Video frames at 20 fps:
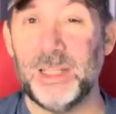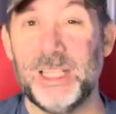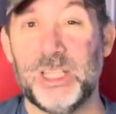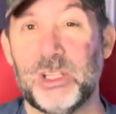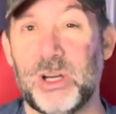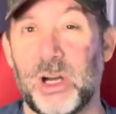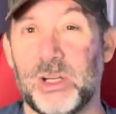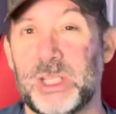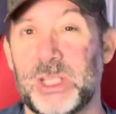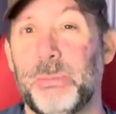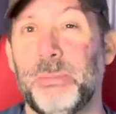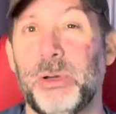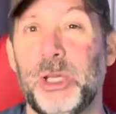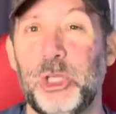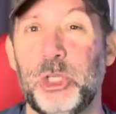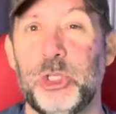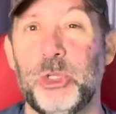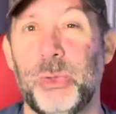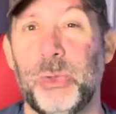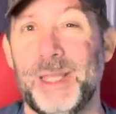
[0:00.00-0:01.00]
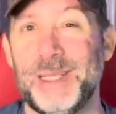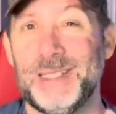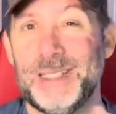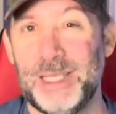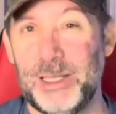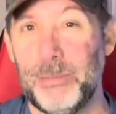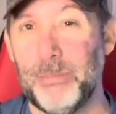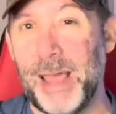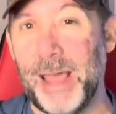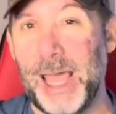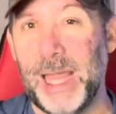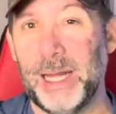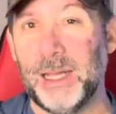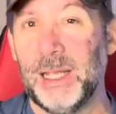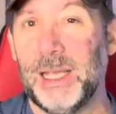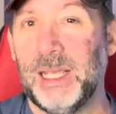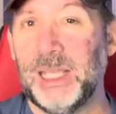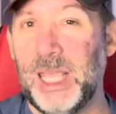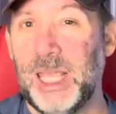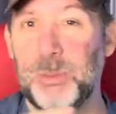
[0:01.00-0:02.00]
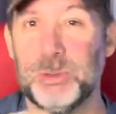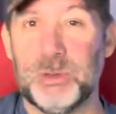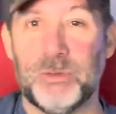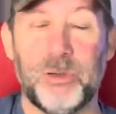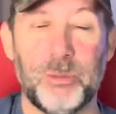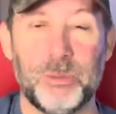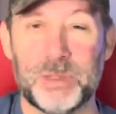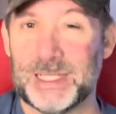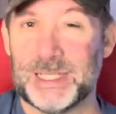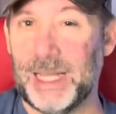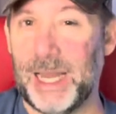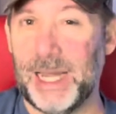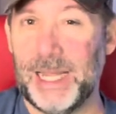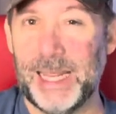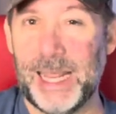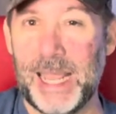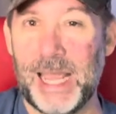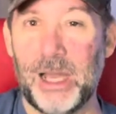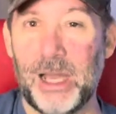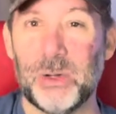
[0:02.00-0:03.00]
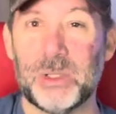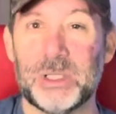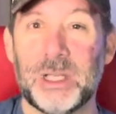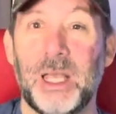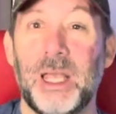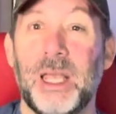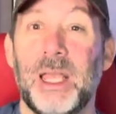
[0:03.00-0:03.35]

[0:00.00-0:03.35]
these cards I put into a team bag, keeps them from sliding out.